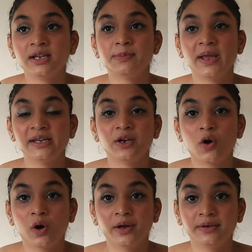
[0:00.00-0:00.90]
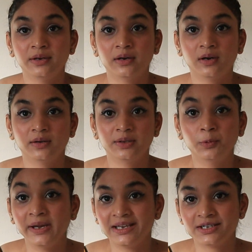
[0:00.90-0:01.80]
depending on the
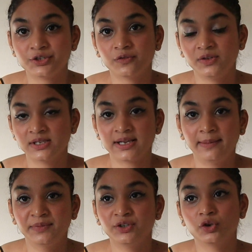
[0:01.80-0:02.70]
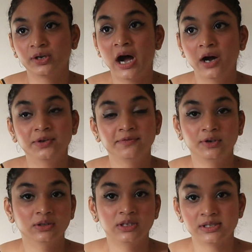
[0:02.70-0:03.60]
weightage of the assignment or how
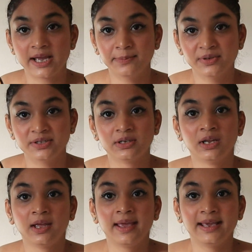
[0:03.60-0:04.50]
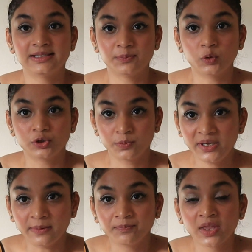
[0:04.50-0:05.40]
difficult the assignment is supposed to
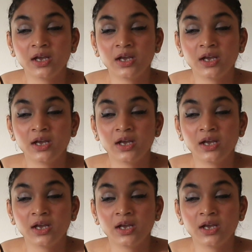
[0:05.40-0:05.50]
be.